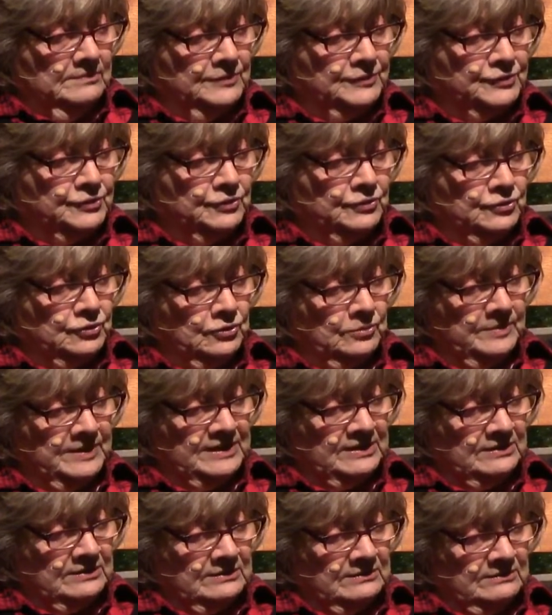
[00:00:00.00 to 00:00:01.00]
Mr.
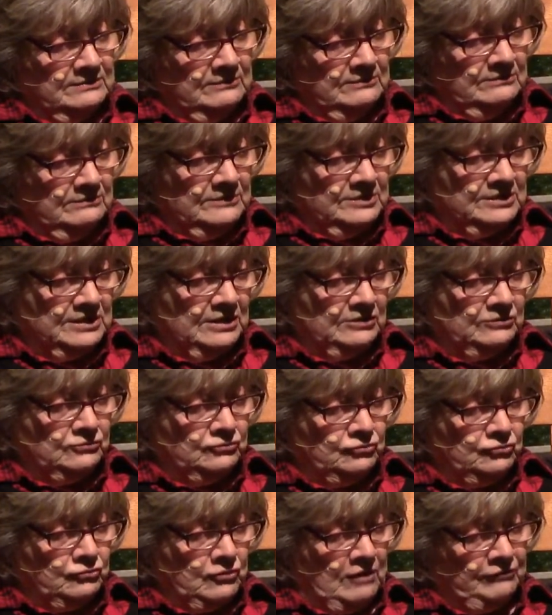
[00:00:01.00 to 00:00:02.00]
Toomey said
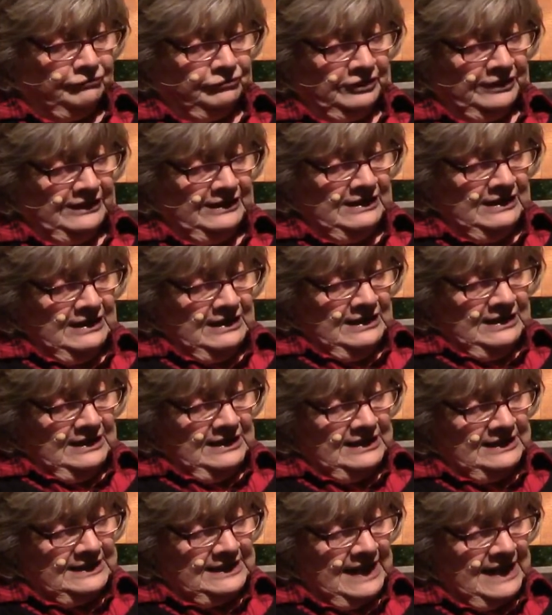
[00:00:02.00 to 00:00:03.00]
gruffly,
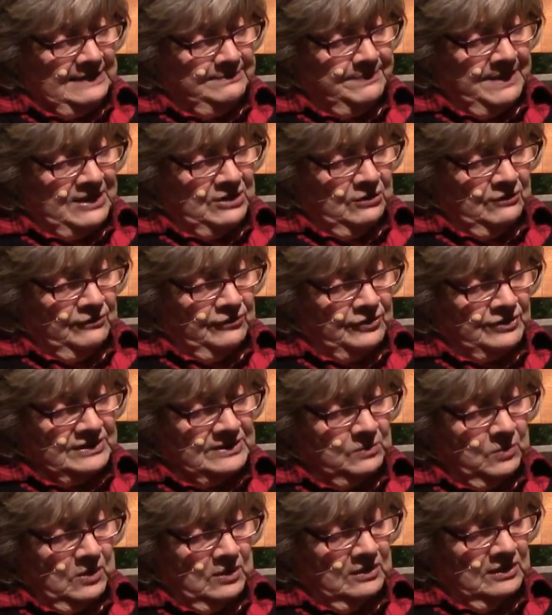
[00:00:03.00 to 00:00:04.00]
his head bent over
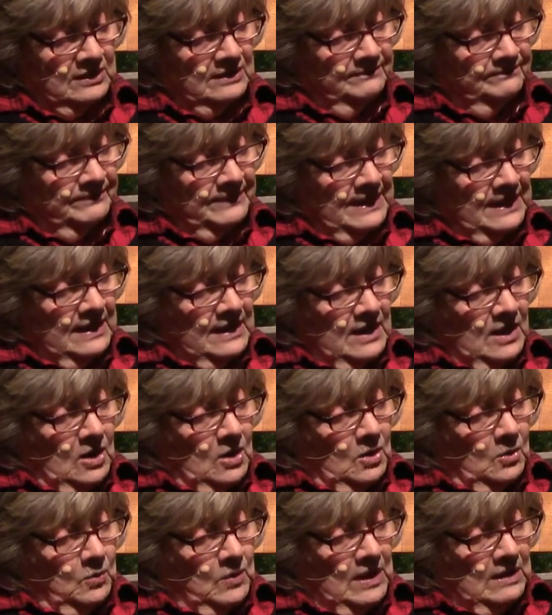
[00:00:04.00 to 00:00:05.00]
his work.
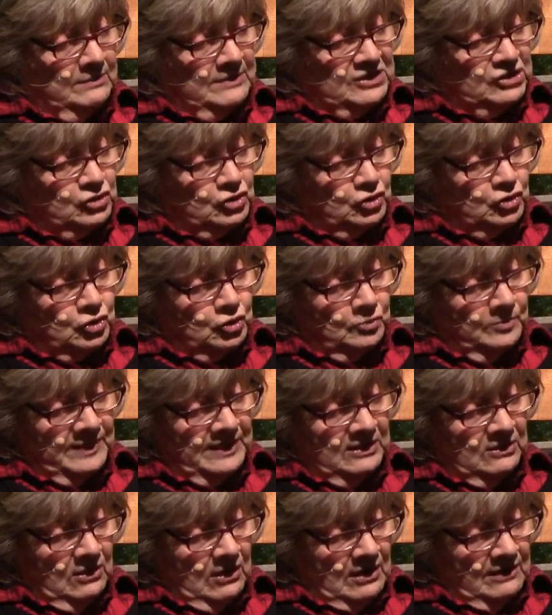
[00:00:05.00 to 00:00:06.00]
While Mr.
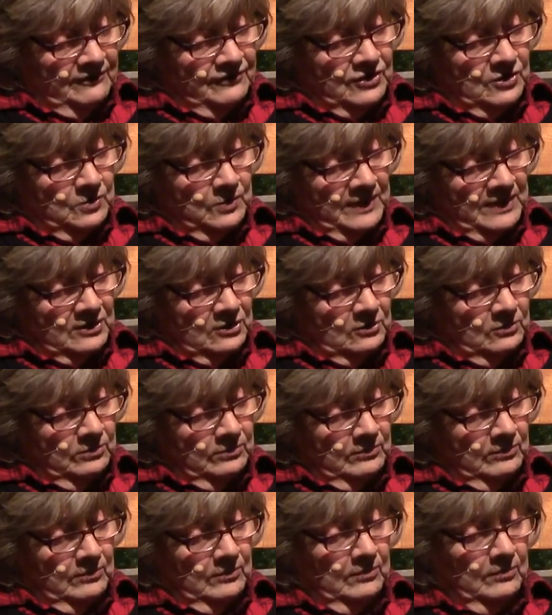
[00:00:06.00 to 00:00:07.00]
Toomey carved the
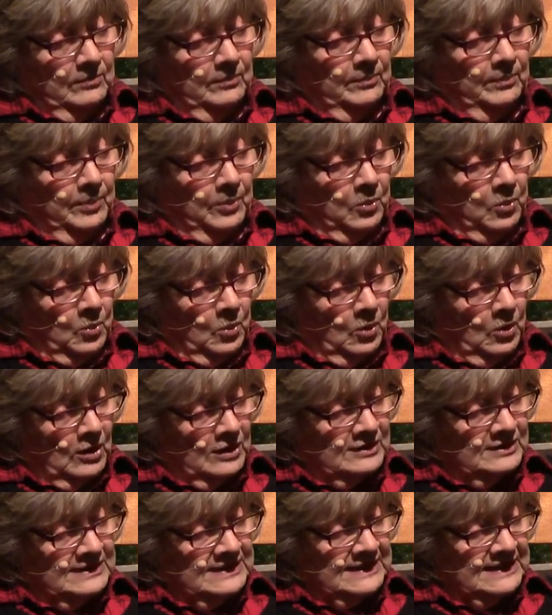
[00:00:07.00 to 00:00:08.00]
widow
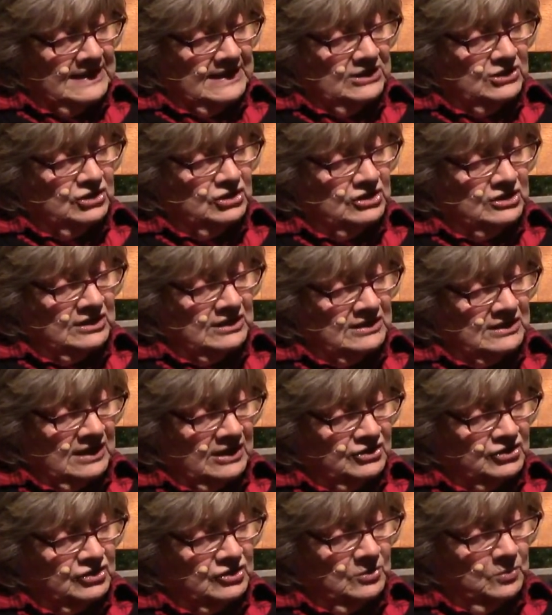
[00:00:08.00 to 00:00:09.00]
poured tea, she
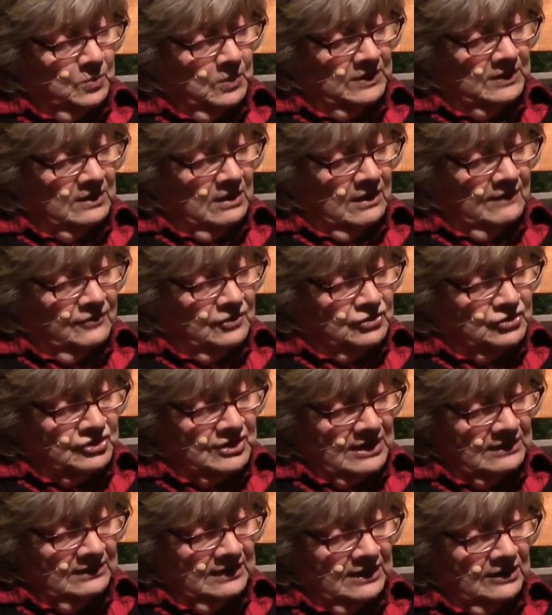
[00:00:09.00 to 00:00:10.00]
touched the woodcarver
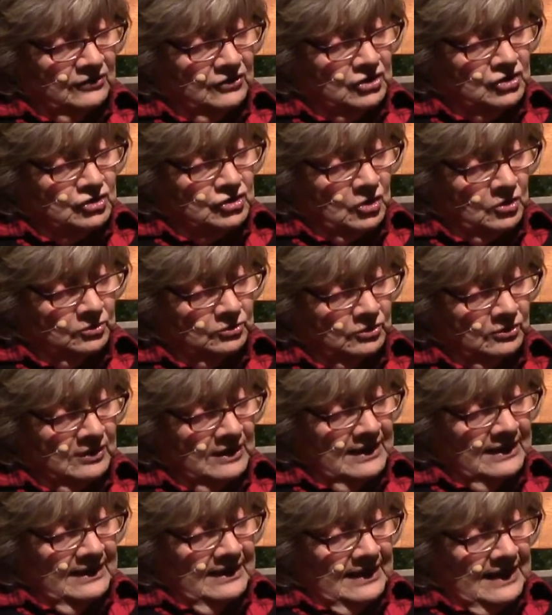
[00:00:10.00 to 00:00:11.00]
gently on the shoulder
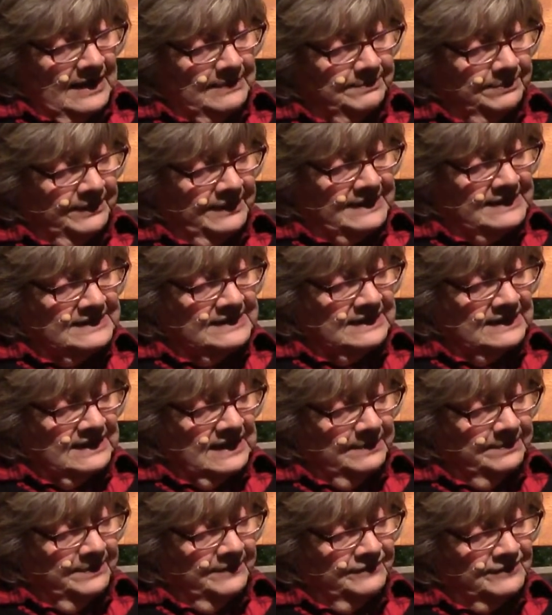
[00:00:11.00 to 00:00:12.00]
and placed a
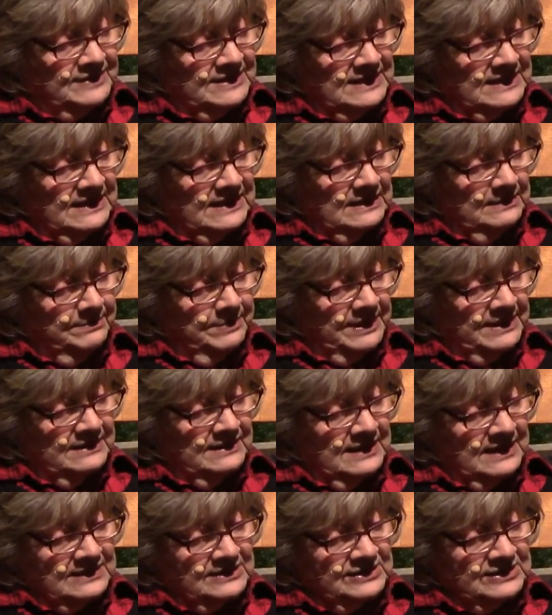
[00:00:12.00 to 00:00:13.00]
cup of tea and a bun
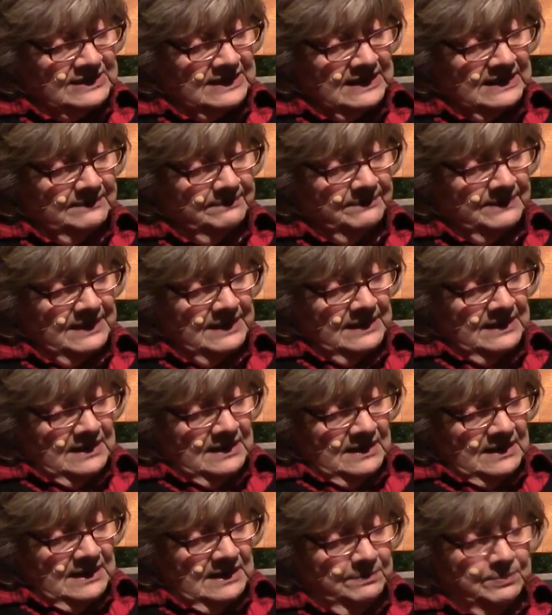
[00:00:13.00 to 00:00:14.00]
next to him.
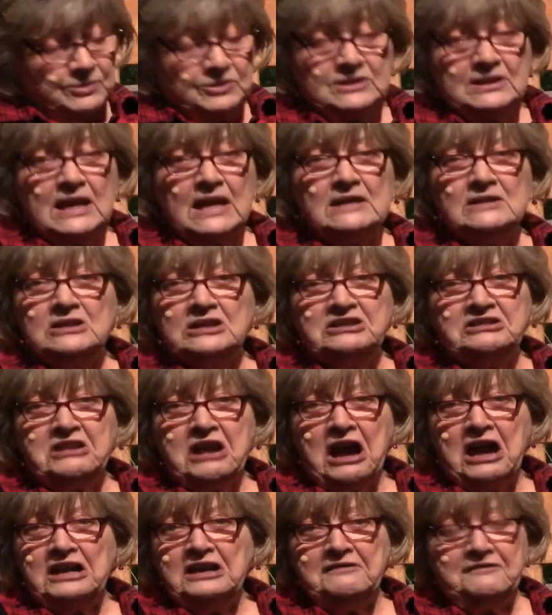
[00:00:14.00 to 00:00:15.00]
He pretended
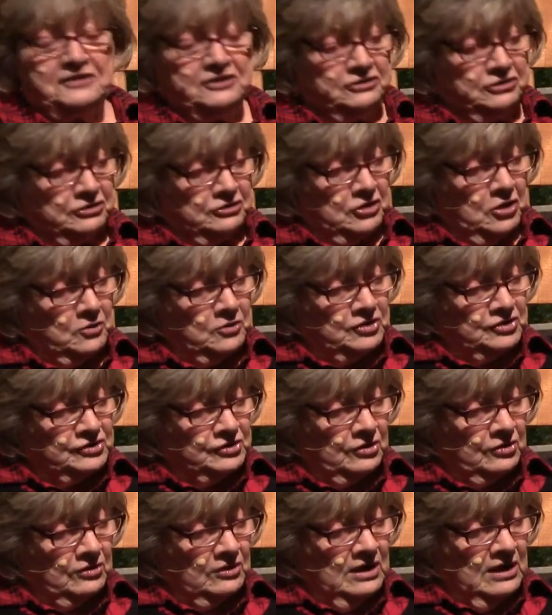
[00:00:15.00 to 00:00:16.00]
not even to notice
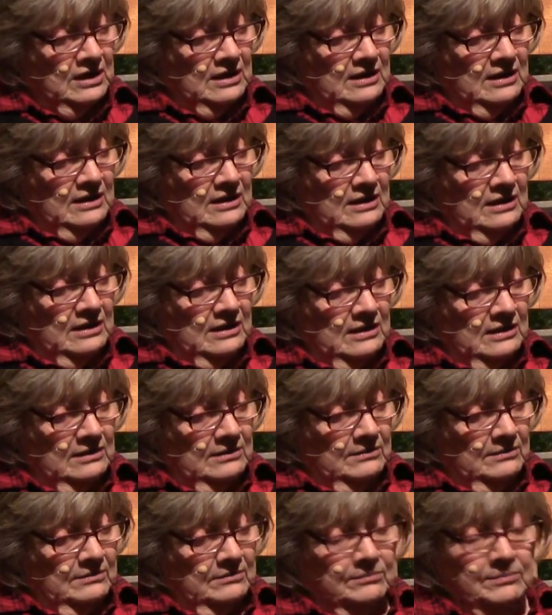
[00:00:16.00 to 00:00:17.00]
her,
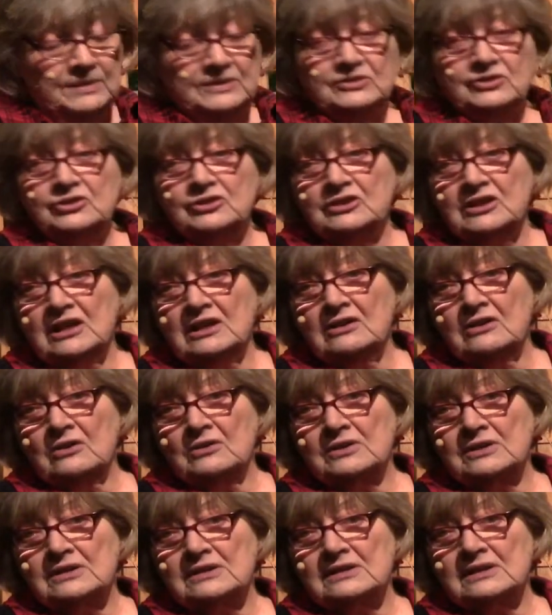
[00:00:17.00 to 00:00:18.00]
but she
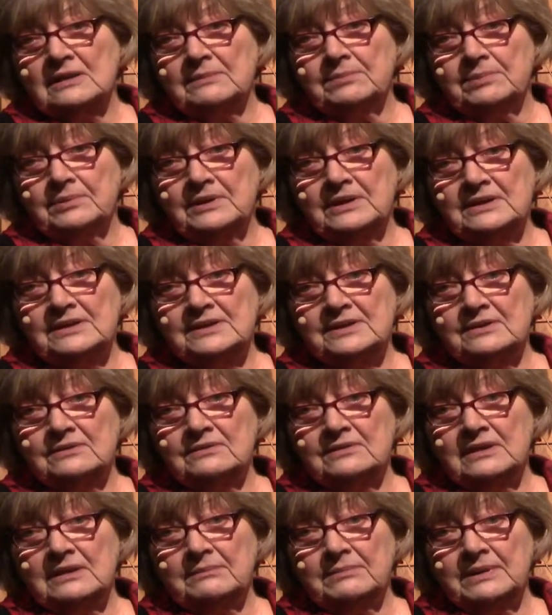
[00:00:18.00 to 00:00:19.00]
noticed that pretty
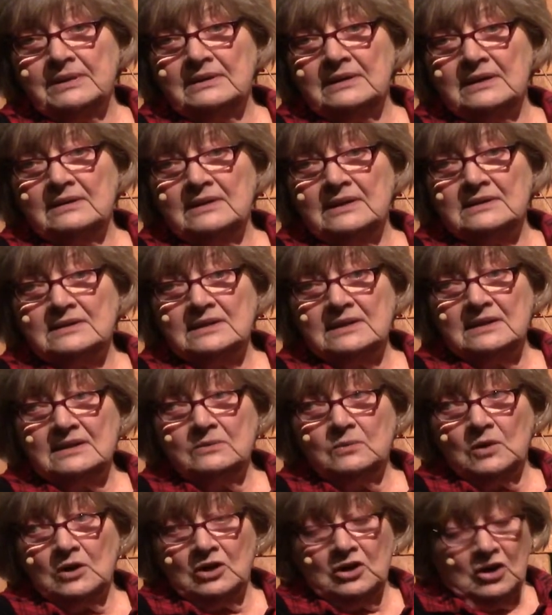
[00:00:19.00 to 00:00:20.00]
soon the bun and the tea
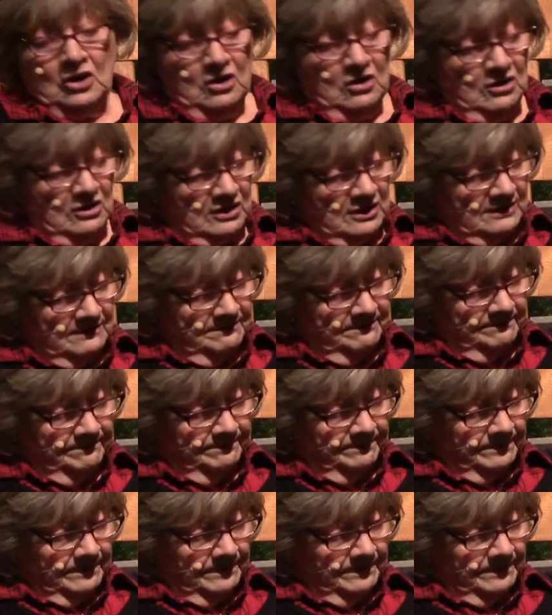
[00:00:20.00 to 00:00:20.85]
were gone.